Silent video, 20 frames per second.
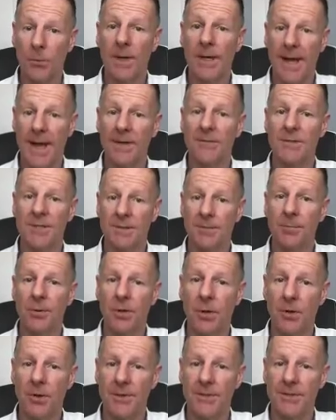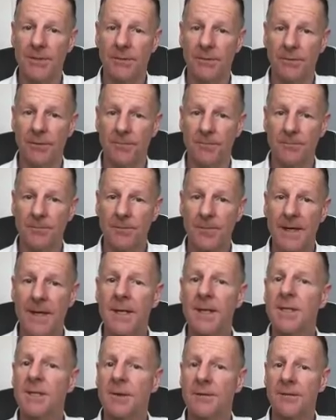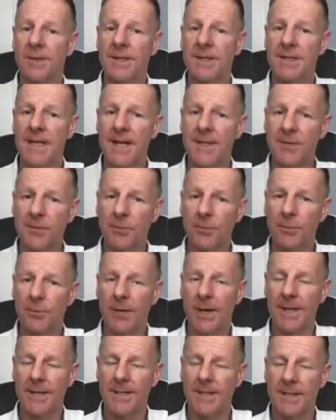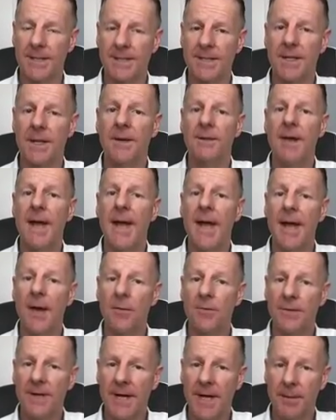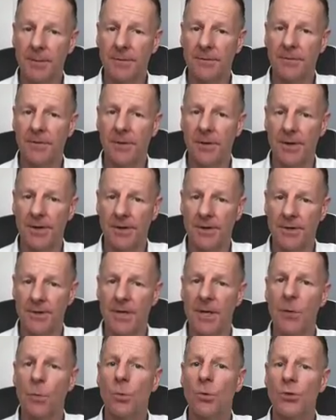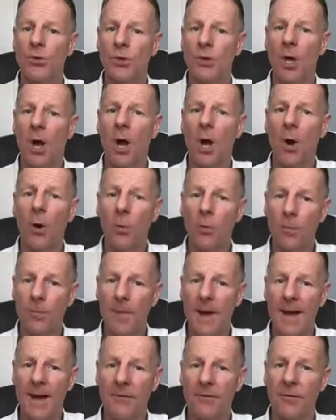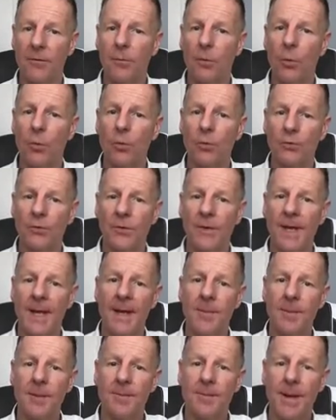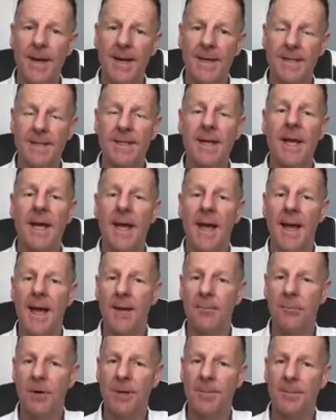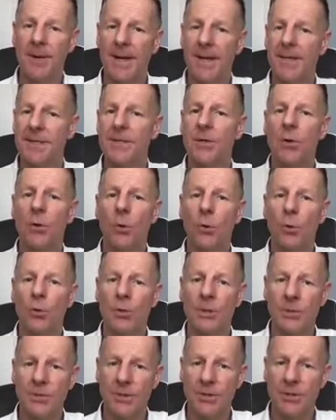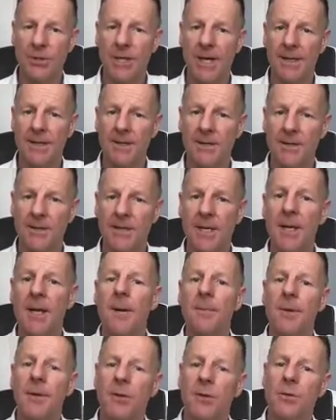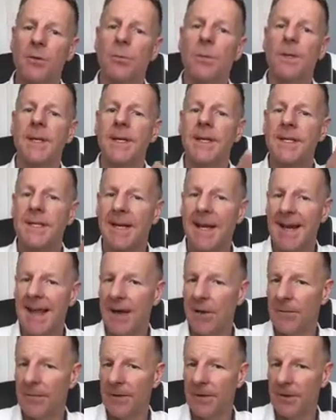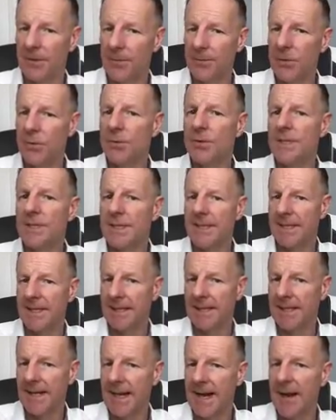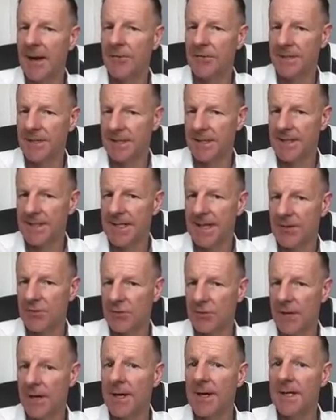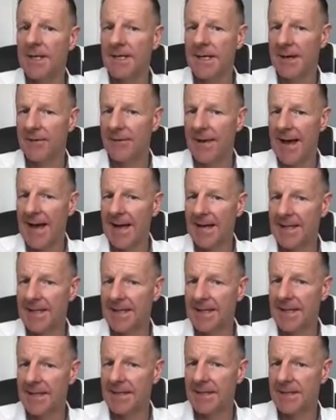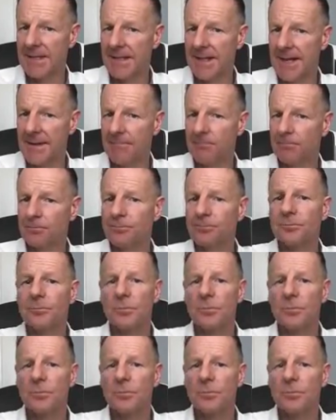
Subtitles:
we have supplies of them. So for the dental practice, healthcare providers, we should hold back from ordering EpiPens, MRay pens, auto-injectors, because we need to allow the community, the carers, etc. to have access to them.